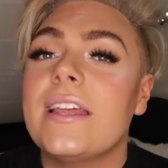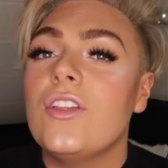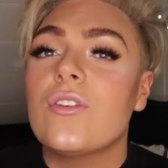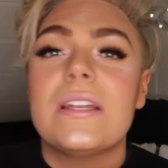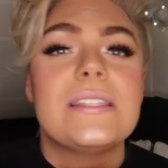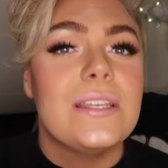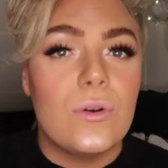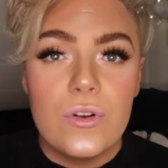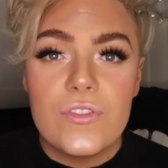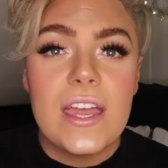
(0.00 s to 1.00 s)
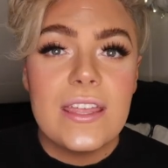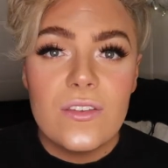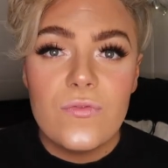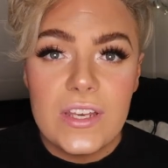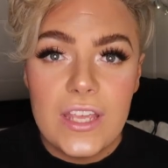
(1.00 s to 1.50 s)
and you're going to see all of that in
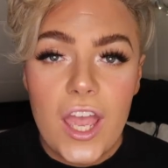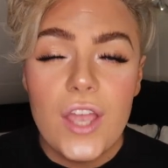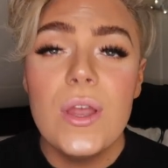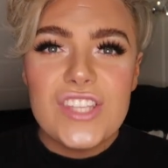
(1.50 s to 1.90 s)
the video.